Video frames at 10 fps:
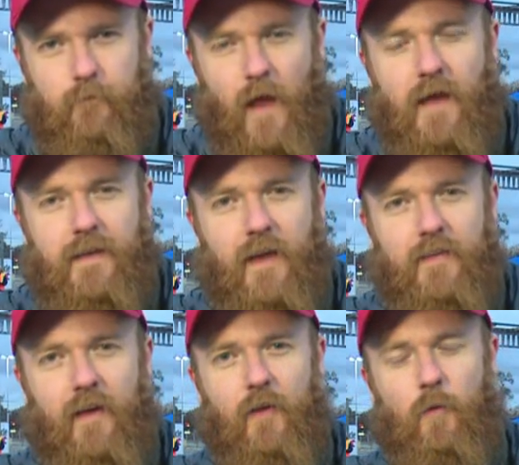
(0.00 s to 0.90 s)
Yes,
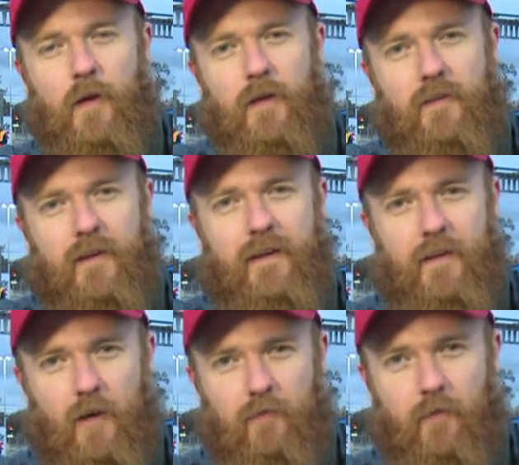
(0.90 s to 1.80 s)
Heather, we did
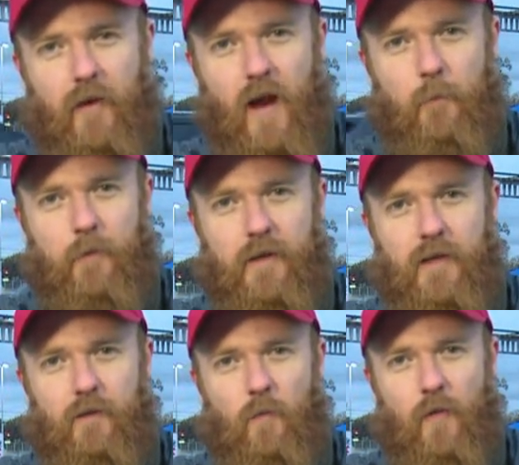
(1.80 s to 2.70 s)
hear from the
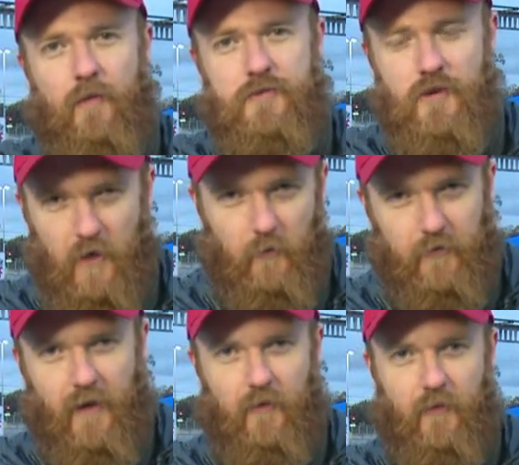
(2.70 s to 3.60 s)
company when the strike was
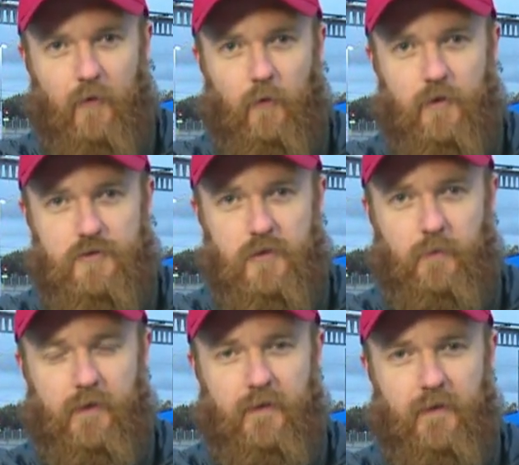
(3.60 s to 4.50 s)
announced that they were
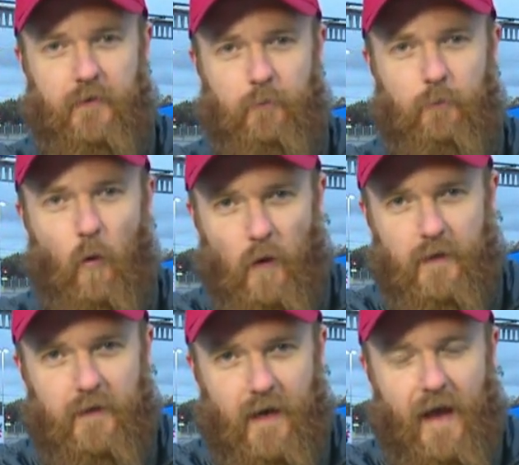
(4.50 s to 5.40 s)
extremely
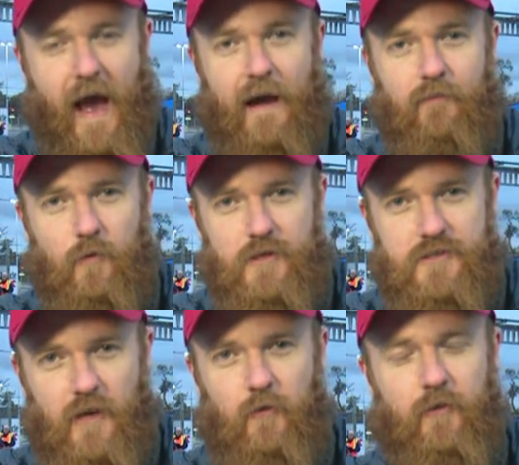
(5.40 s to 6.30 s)
disappointed. I have
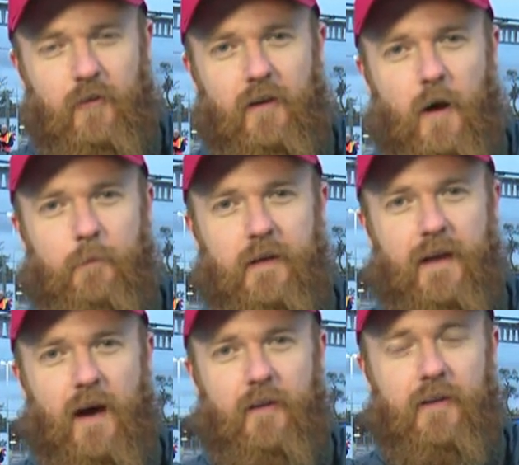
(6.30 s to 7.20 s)
reached out to the company
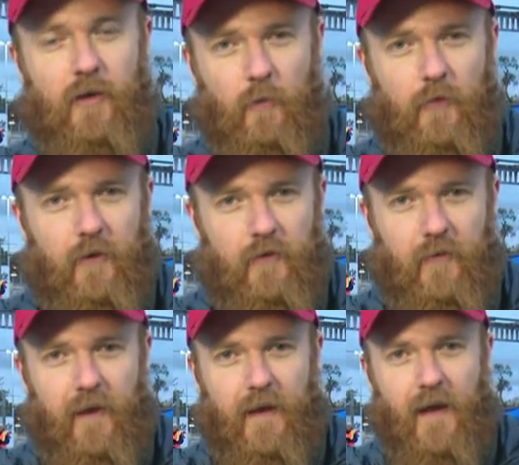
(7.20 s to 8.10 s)
now to hear what they're
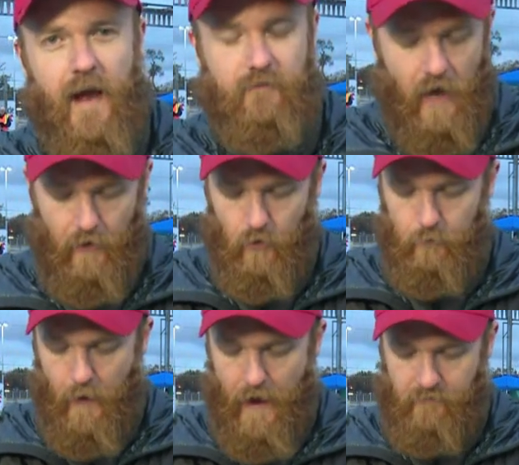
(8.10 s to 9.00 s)
saying. I have not
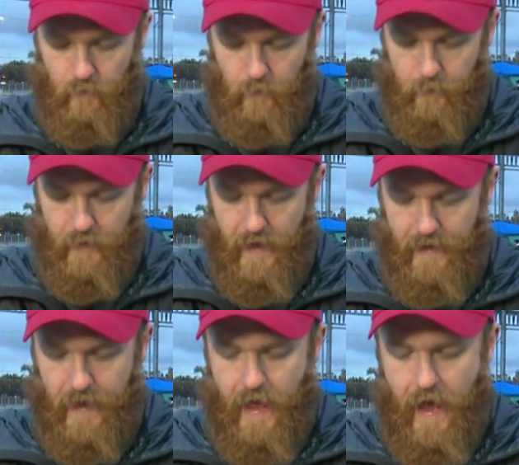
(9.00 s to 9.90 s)
heard back from them yet.
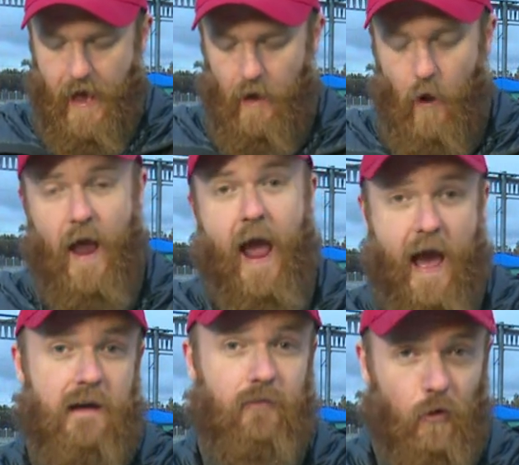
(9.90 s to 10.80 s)
Uh, I
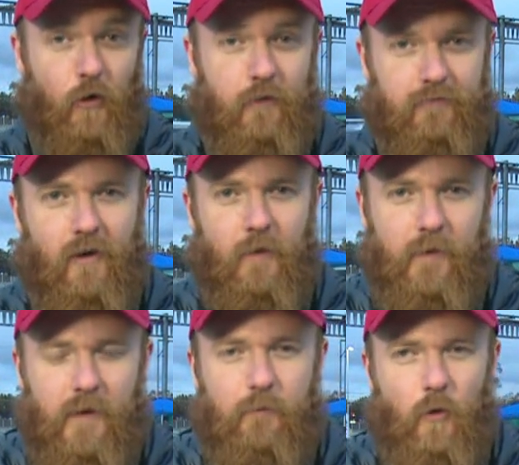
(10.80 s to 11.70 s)
have heard from
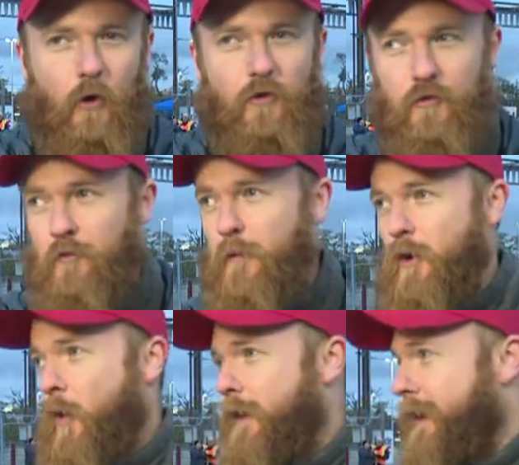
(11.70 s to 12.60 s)
employees who have been going